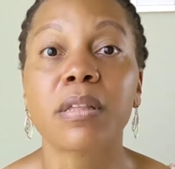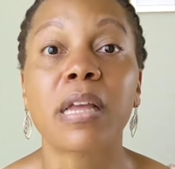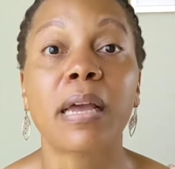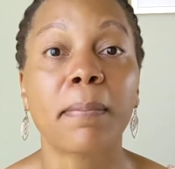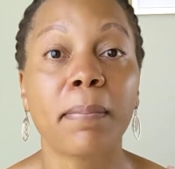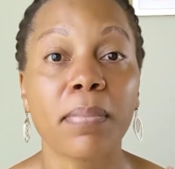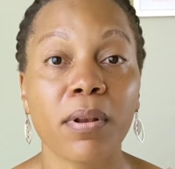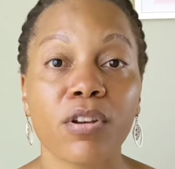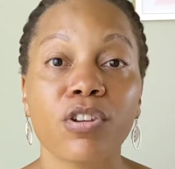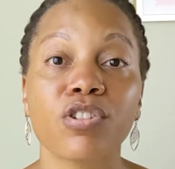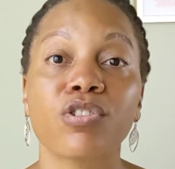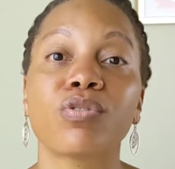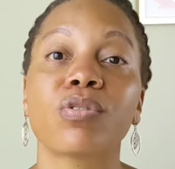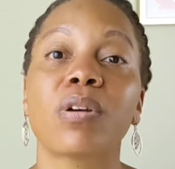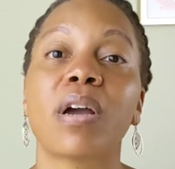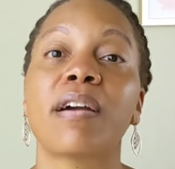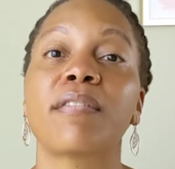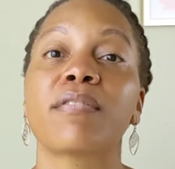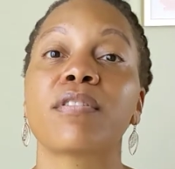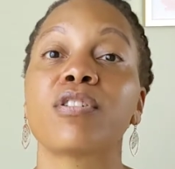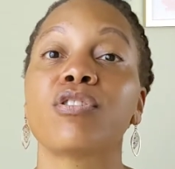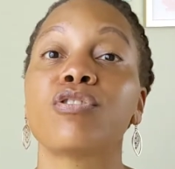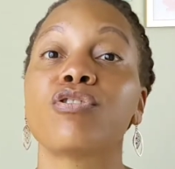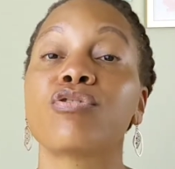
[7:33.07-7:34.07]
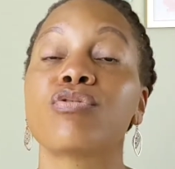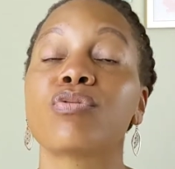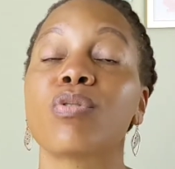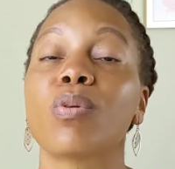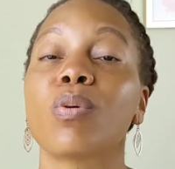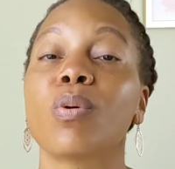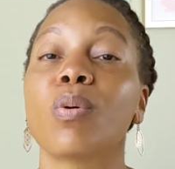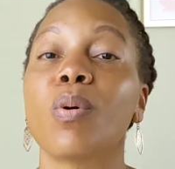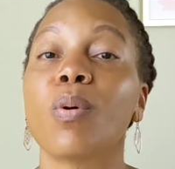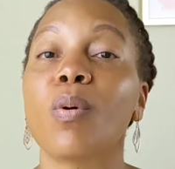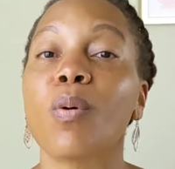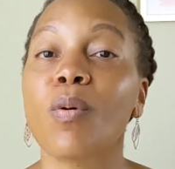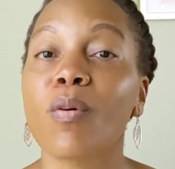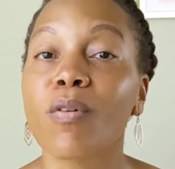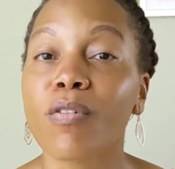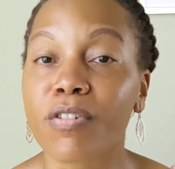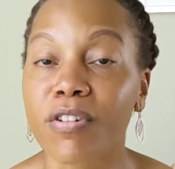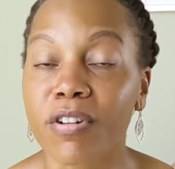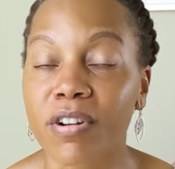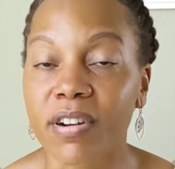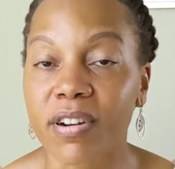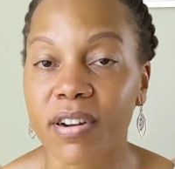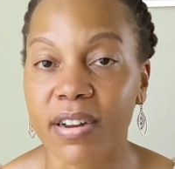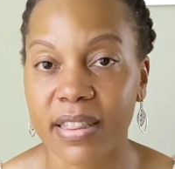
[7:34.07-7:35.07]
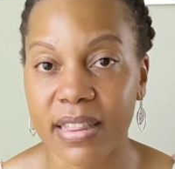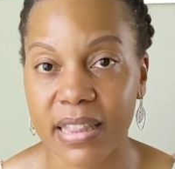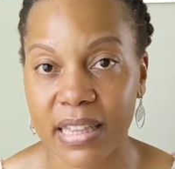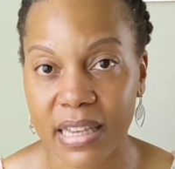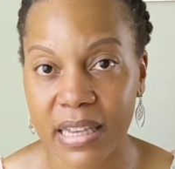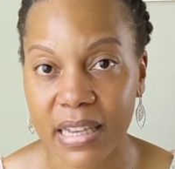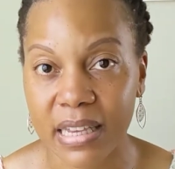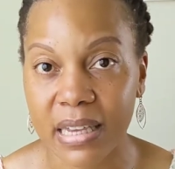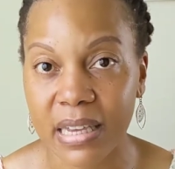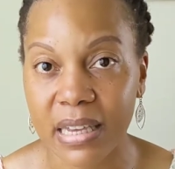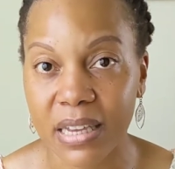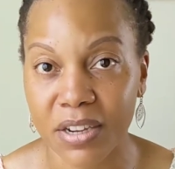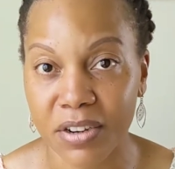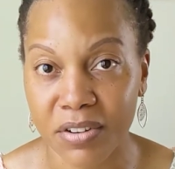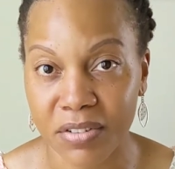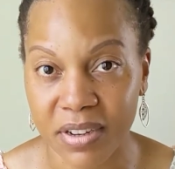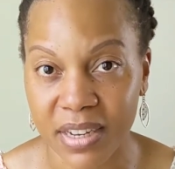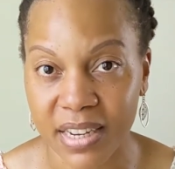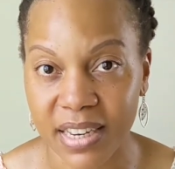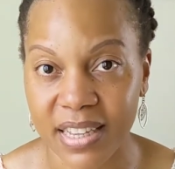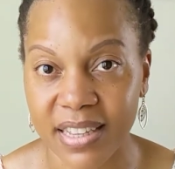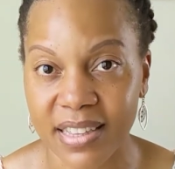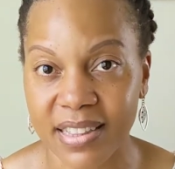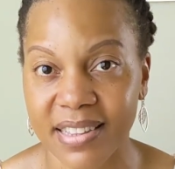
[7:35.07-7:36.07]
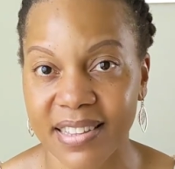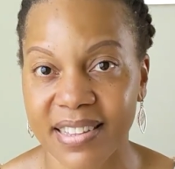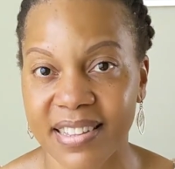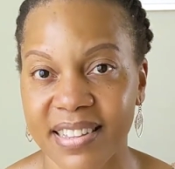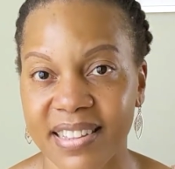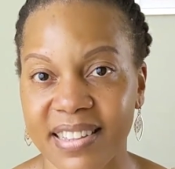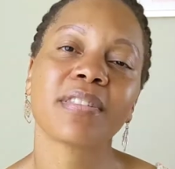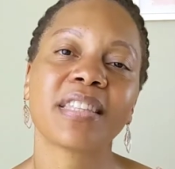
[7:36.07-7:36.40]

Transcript: and plus you have control over the ingredients.